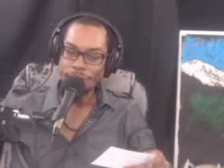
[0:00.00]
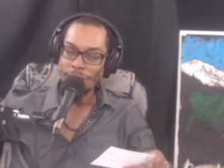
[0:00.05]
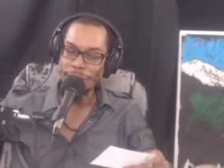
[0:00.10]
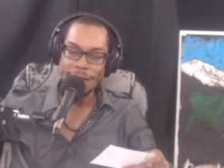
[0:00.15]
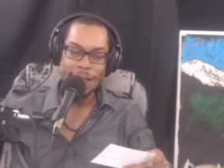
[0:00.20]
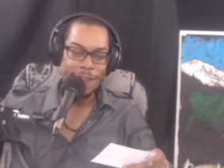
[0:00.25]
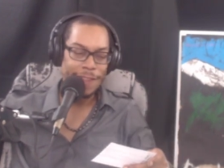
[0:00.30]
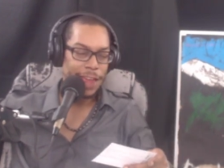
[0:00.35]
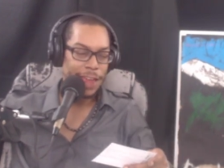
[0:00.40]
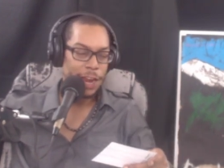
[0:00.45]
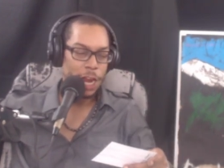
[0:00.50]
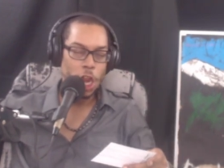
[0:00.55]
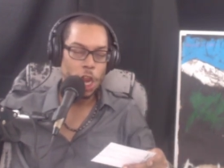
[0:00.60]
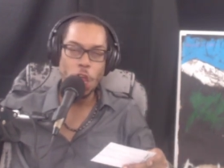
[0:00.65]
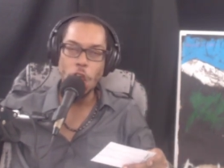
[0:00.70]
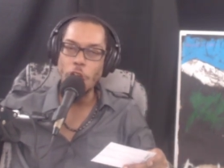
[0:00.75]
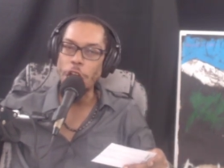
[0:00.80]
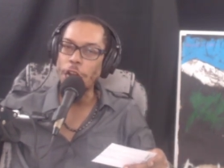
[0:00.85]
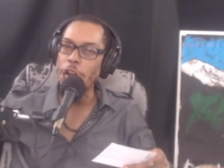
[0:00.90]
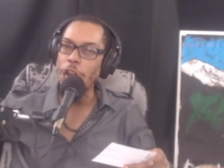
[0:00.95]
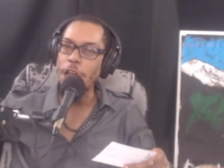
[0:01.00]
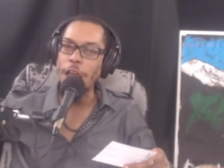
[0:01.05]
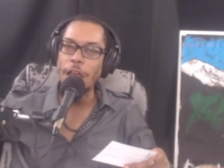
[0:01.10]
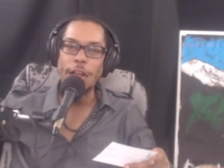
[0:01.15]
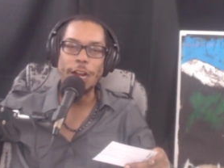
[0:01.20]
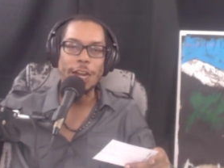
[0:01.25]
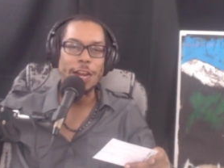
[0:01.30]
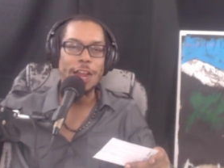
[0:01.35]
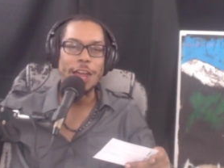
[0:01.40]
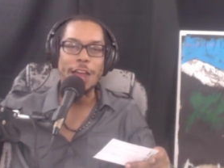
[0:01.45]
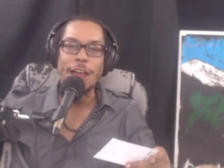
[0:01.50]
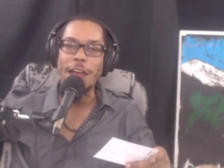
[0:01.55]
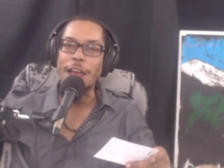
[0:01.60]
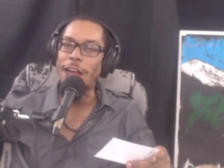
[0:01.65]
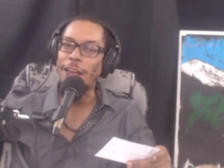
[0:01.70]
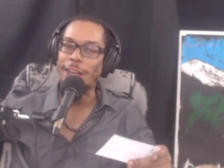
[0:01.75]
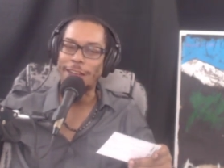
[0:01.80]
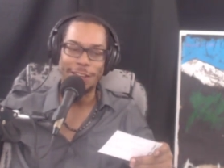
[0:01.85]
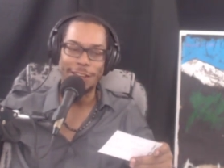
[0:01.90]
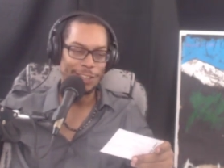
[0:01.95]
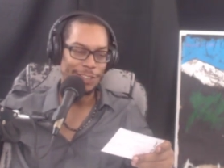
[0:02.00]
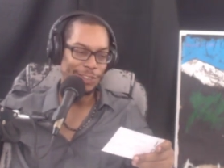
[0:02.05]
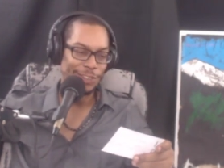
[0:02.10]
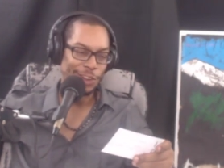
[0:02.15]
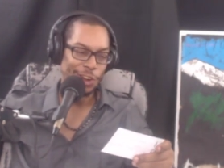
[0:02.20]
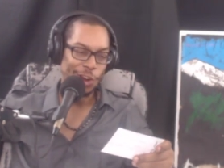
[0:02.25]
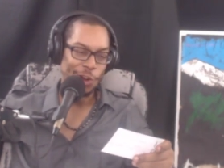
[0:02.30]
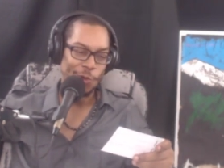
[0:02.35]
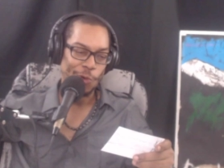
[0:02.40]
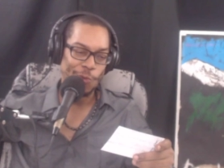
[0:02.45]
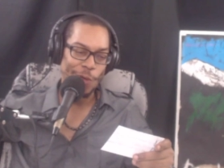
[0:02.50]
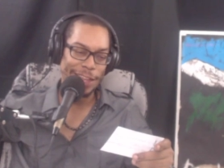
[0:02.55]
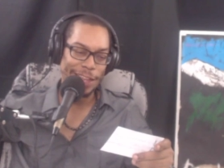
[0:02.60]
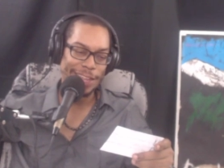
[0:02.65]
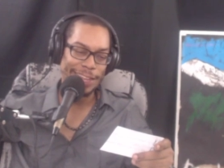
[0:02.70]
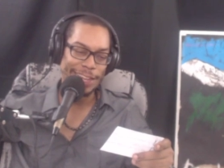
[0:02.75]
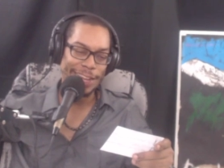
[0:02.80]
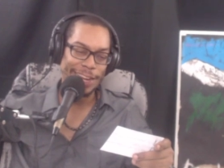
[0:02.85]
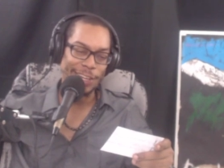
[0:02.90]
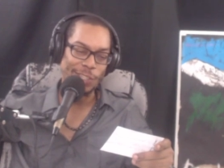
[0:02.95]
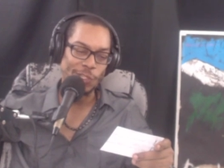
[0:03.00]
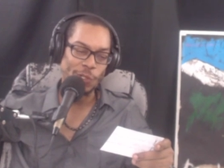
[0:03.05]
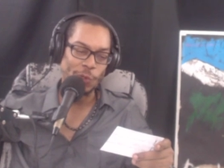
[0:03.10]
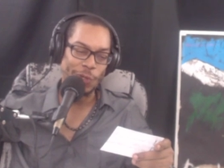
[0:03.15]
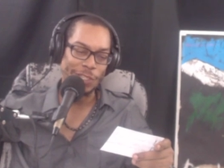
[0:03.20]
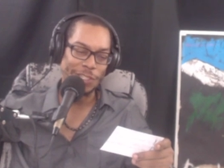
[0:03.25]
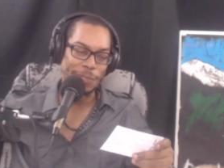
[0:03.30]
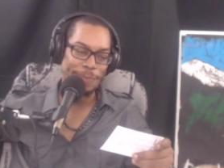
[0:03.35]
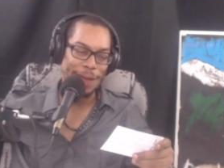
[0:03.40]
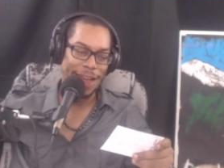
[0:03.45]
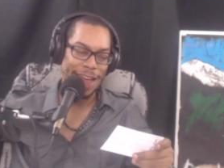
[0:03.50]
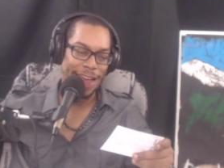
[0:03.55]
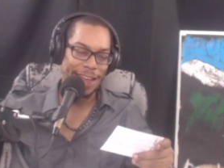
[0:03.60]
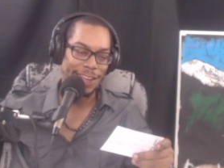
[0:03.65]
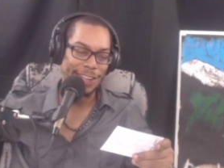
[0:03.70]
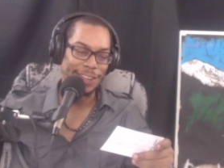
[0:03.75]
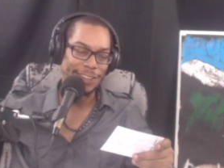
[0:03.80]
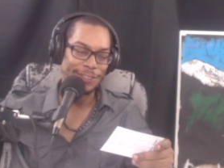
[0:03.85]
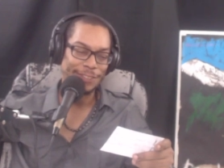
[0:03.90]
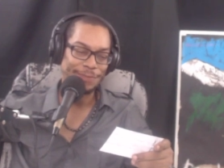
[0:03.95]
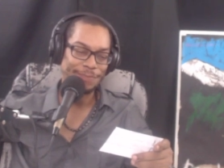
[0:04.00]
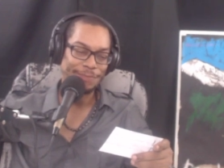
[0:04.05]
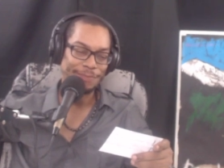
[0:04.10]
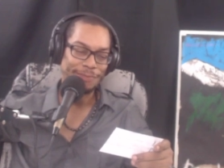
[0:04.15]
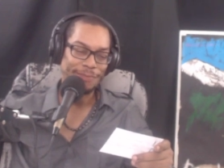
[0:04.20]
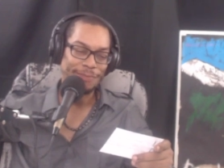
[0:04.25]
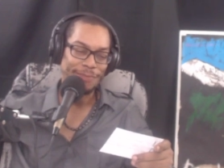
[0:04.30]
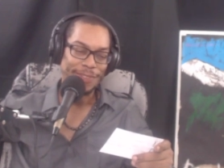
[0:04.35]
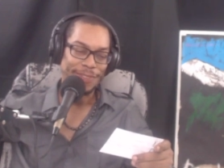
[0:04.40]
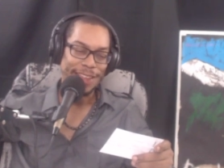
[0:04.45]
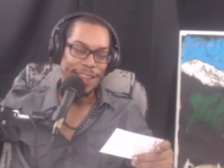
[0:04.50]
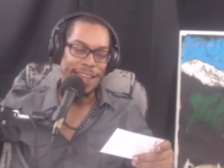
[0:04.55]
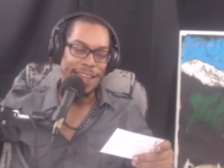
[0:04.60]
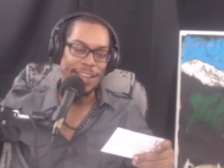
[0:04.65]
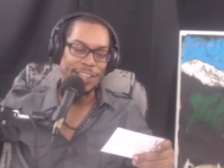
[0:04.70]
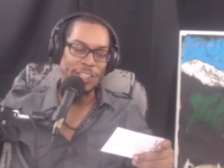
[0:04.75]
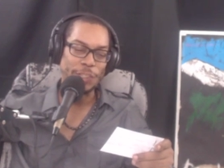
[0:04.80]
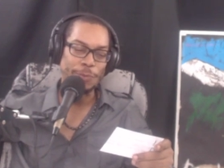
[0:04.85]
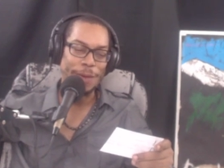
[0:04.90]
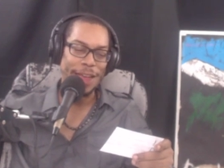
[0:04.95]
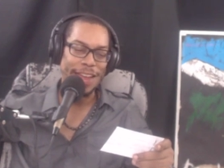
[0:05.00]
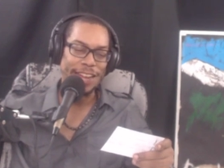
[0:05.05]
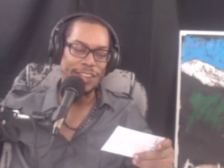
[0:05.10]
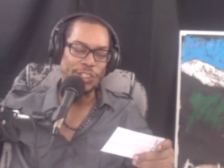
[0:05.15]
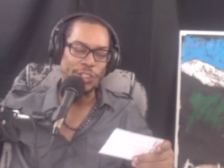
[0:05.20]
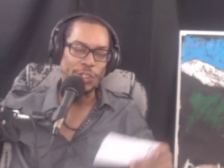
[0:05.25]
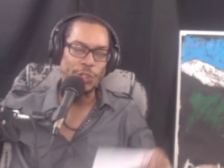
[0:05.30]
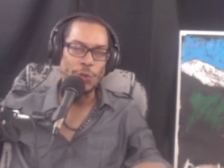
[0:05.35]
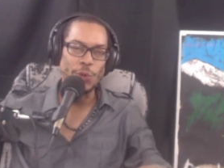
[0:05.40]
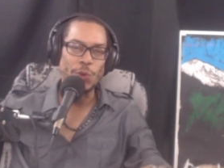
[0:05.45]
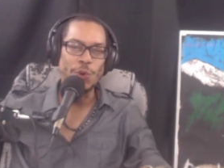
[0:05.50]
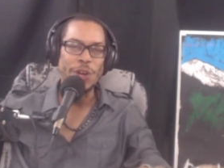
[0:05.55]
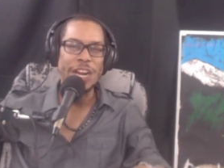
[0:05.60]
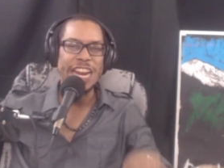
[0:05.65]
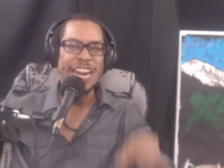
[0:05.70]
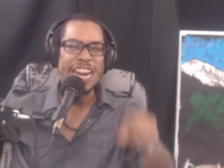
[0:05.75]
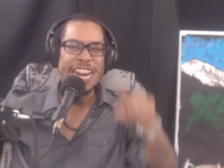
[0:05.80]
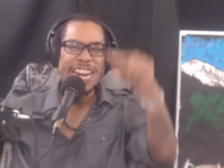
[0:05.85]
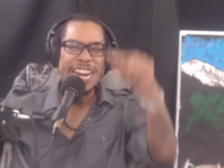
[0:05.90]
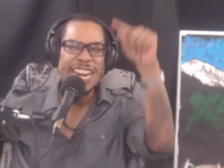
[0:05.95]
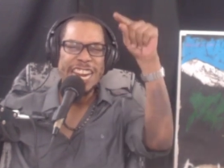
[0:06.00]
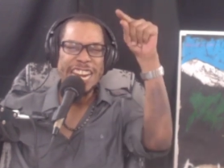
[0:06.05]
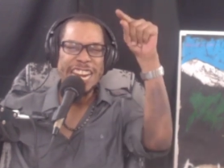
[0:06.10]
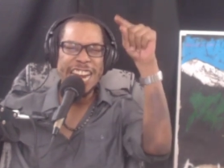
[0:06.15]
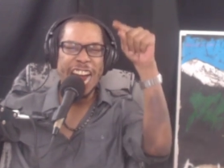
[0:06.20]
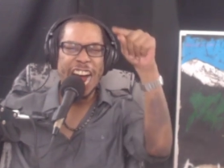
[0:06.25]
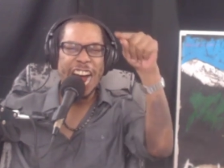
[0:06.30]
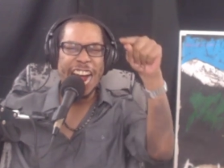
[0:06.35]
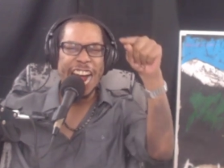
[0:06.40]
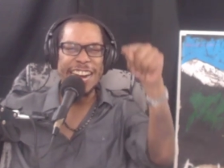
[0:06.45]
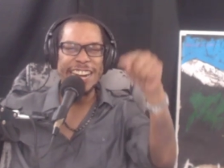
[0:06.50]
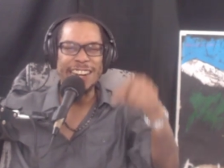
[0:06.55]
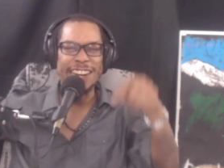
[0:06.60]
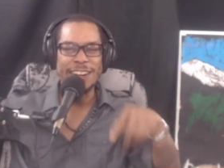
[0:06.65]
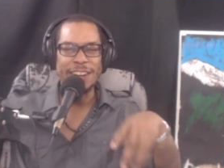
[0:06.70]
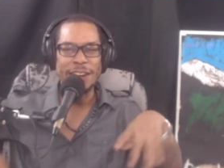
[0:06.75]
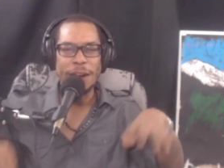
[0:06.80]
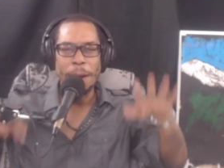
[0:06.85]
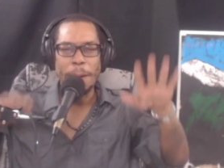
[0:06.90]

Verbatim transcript: And then look, look, look. Regulated Swiss bank expands to nine.